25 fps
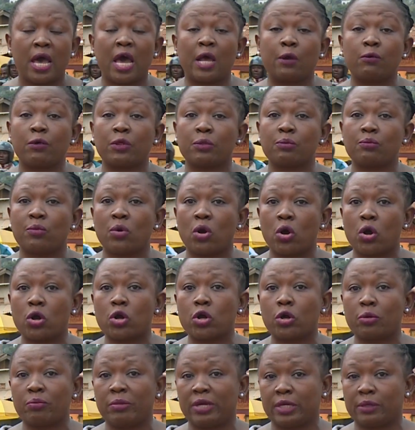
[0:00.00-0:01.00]
And with more
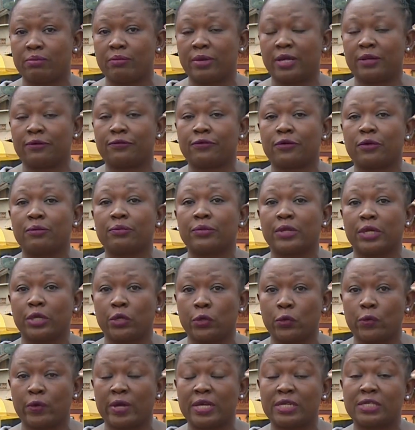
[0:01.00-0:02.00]
commitment from the
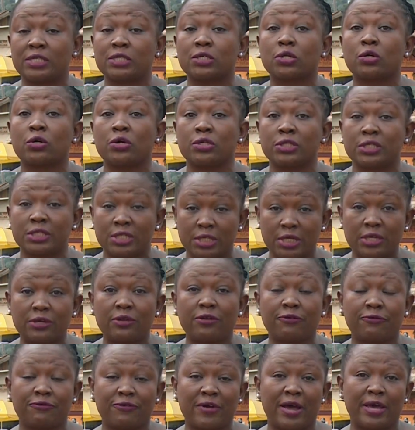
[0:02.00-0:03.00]
U.S. to
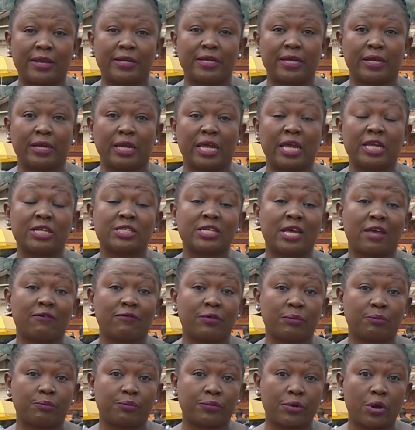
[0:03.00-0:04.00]
continue funding
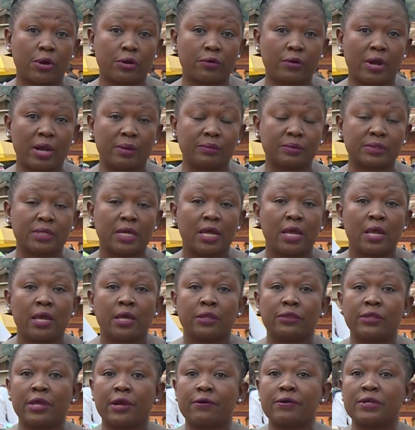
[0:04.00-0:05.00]
HIV programs,
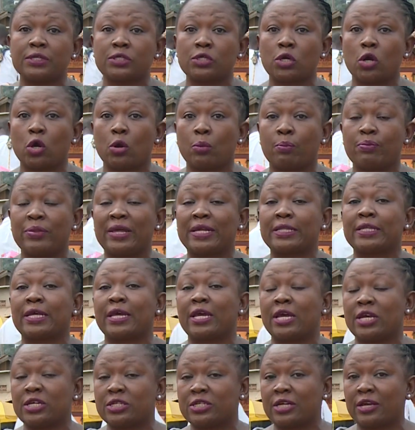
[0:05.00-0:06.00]
there is hope that the
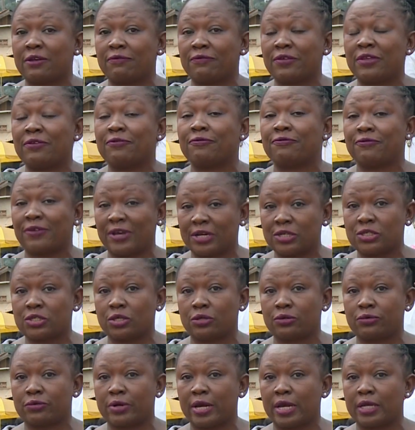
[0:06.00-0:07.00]
HIV
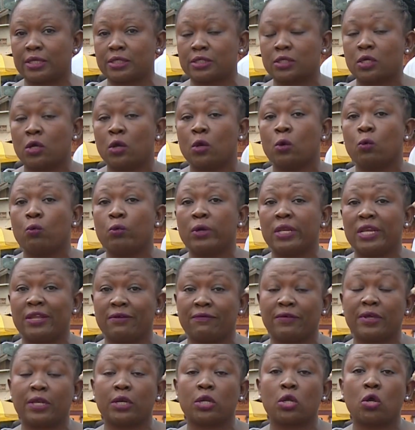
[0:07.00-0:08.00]
infection rates will
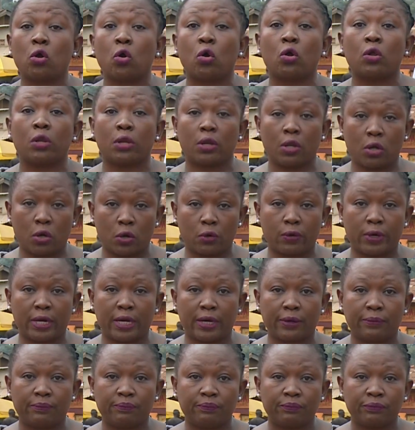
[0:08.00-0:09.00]
even go
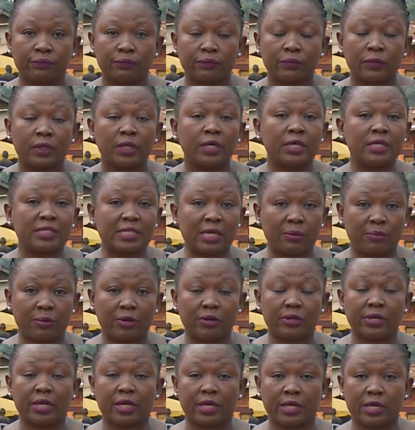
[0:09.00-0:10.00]
lower.
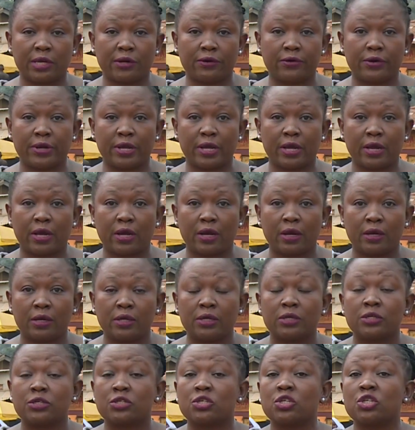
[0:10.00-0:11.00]
Isabel Nakirya,
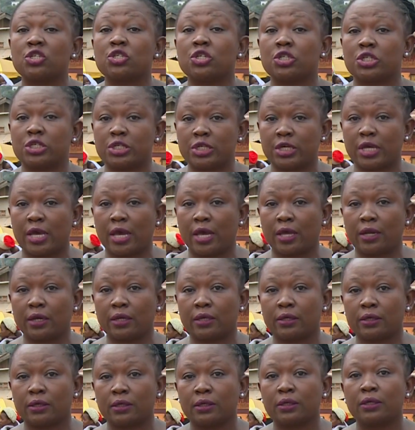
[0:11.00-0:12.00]

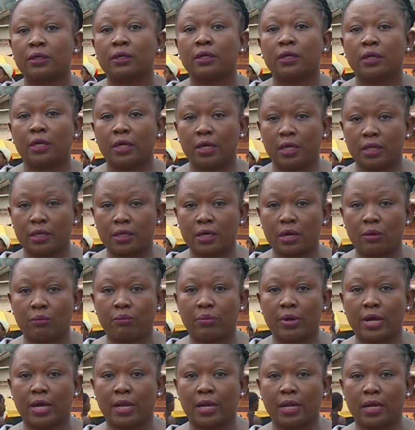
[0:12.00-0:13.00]
CGTN, in
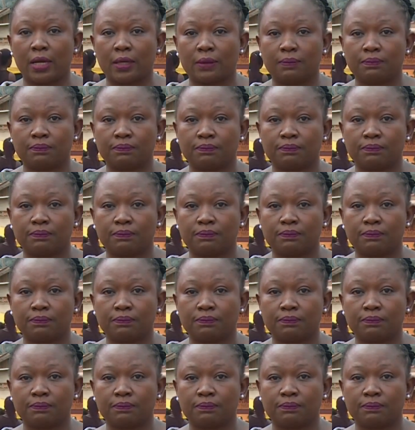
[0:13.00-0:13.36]
Kampala.